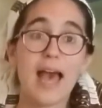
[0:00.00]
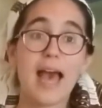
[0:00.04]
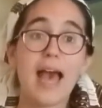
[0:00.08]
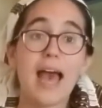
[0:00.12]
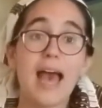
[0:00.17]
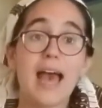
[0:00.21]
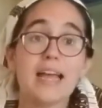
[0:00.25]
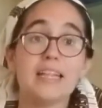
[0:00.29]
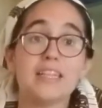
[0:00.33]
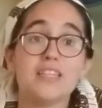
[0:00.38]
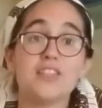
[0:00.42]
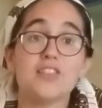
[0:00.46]

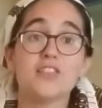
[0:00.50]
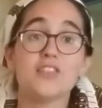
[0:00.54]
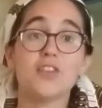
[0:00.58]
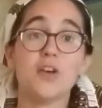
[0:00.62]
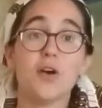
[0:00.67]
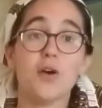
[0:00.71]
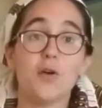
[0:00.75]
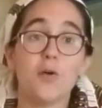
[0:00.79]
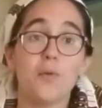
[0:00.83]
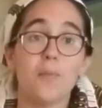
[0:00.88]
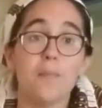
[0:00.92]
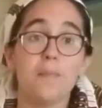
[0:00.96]
And
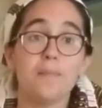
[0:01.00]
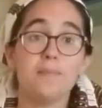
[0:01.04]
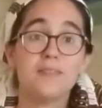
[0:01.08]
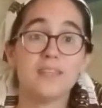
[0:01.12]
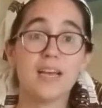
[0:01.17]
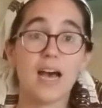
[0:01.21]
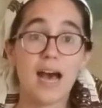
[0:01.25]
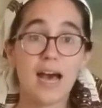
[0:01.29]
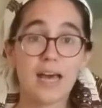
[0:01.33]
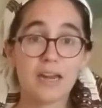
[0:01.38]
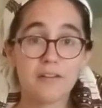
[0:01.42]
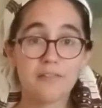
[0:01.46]
so
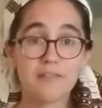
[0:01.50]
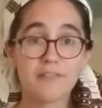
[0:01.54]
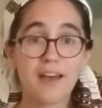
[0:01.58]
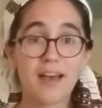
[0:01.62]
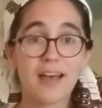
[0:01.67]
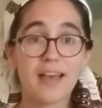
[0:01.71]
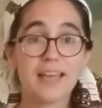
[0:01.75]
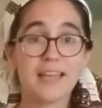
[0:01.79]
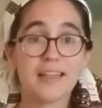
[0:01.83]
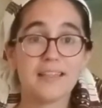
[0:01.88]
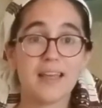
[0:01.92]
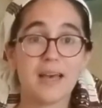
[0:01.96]

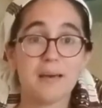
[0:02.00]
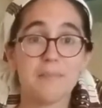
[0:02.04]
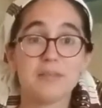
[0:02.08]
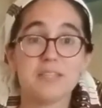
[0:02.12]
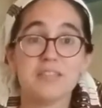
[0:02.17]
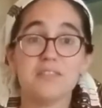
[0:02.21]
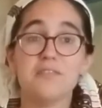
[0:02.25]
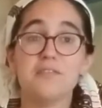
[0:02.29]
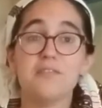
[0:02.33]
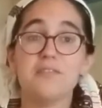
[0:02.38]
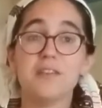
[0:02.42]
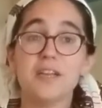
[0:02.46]
tonifying them
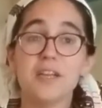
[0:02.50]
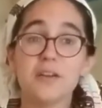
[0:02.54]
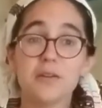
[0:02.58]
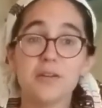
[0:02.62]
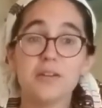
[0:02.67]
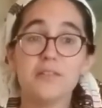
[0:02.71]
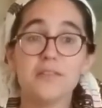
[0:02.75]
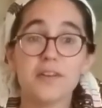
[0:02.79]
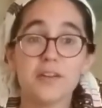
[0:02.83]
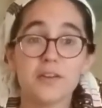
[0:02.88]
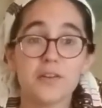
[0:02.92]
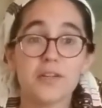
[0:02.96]
is very,
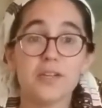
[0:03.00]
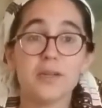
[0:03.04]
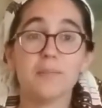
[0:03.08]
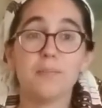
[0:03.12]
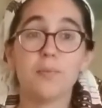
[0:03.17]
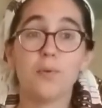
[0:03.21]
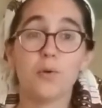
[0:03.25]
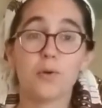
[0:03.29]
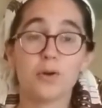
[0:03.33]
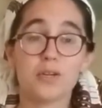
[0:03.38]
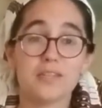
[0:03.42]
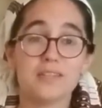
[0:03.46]
very
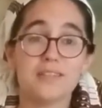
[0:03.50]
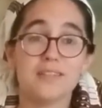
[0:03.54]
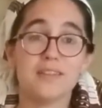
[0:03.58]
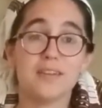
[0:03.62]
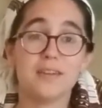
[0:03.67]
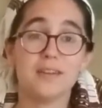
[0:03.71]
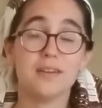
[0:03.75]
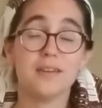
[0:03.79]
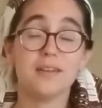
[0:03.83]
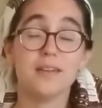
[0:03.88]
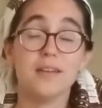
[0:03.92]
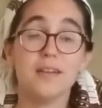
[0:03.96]
important
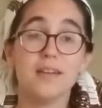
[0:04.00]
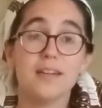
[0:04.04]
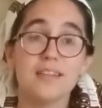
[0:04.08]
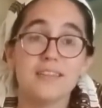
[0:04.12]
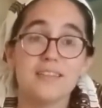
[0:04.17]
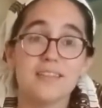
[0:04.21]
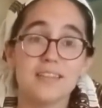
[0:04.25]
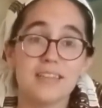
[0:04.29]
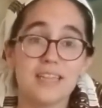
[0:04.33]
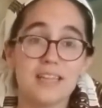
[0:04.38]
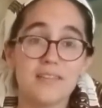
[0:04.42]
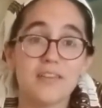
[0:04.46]

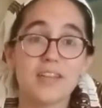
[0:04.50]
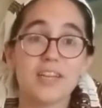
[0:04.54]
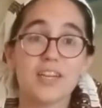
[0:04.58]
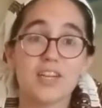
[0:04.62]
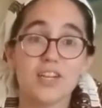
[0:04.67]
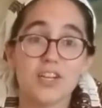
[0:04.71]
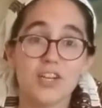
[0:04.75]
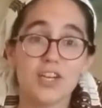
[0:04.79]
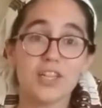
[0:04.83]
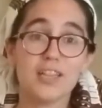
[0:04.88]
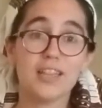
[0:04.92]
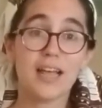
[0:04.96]
to living a
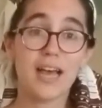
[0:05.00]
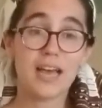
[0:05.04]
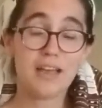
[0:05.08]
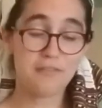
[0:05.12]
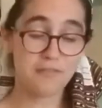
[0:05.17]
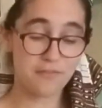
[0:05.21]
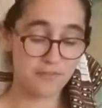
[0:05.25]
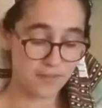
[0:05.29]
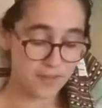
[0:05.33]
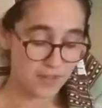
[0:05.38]
good life.